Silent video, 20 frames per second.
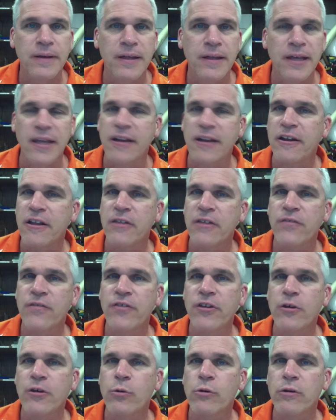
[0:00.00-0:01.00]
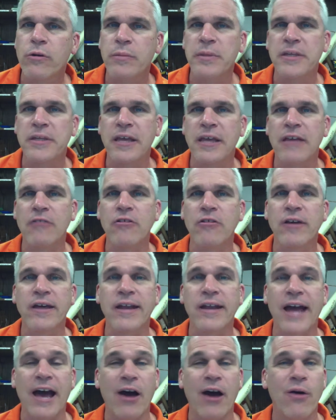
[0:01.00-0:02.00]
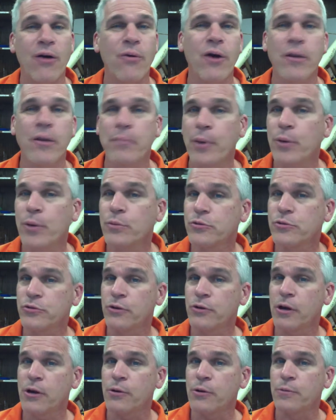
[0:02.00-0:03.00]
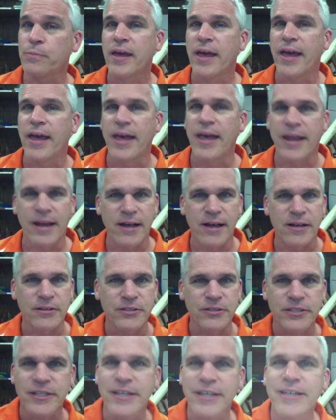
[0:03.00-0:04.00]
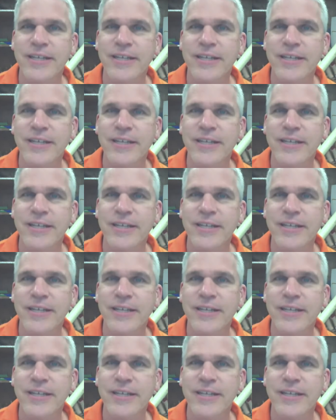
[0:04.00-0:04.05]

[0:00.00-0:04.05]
In another video, we're going to be taking a look at how our bones grow, and I'll see you in